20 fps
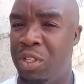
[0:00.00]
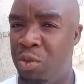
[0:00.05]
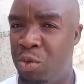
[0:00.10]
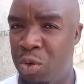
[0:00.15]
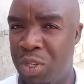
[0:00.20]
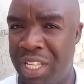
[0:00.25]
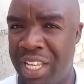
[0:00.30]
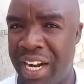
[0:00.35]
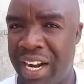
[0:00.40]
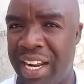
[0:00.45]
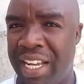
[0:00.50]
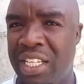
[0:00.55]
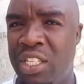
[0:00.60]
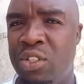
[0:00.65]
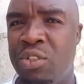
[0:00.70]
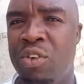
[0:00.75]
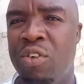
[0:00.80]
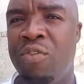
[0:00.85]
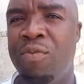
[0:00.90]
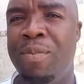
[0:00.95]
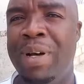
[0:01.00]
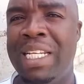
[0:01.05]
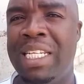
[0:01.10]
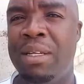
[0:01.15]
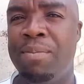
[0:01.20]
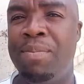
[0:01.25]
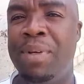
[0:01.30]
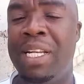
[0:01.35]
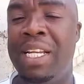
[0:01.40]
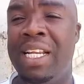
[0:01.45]
to the rest of
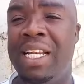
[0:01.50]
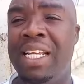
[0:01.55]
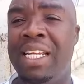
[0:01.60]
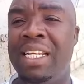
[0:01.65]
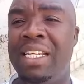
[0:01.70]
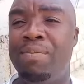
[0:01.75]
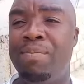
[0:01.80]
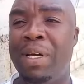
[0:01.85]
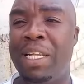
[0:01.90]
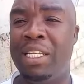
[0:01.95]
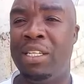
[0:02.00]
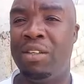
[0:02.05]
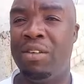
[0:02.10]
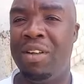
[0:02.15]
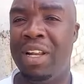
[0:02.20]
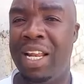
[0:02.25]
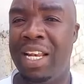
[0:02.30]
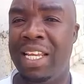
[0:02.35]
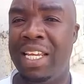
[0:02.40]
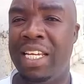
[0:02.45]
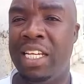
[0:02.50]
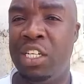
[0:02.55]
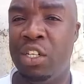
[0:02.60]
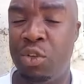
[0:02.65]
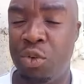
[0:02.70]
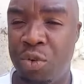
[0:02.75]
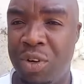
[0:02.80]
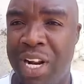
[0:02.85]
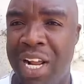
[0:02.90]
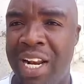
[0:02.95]
Matabeleland, particularly in
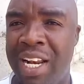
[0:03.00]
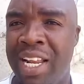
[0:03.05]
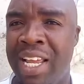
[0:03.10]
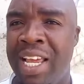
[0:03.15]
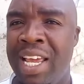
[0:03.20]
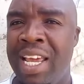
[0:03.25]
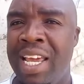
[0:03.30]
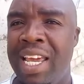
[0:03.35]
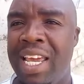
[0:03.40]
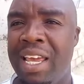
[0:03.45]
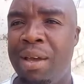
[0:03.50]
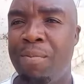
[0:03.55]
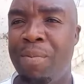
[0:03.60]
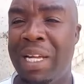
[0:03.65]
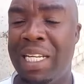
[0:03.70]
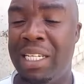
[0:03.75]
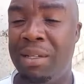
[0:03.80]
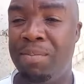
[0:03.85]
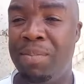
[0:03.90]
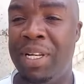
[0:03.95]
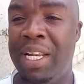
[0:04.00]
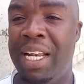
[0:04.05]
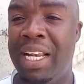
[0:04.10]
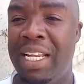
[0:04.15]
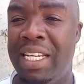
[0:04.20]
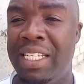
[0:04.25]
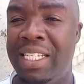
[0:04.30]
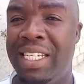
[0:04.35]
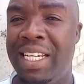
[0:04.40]
rural uh, Matabeleland.